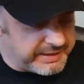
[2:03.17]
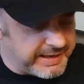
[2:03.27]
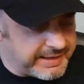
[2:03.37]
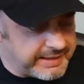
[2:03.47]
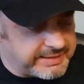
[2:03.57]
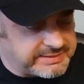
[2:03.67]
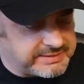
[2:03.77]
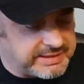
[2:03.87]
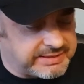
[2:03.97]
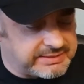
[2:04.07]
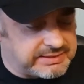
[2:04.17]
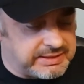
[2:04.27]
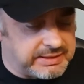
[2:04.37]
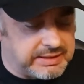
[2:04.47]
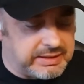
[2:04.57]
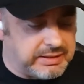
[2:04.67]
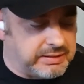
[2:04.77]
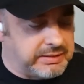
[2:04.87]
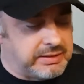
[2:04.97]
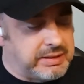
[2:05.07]
yeah, as I said, uh,
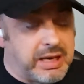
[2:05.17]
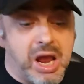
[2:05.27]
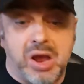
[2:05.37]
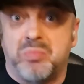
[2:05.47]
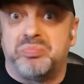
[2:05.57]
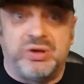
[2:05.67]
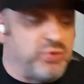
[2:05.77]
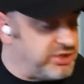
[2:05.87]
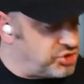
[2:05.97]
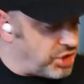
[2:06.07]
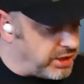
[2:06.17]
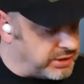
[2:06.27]
Bewitcher,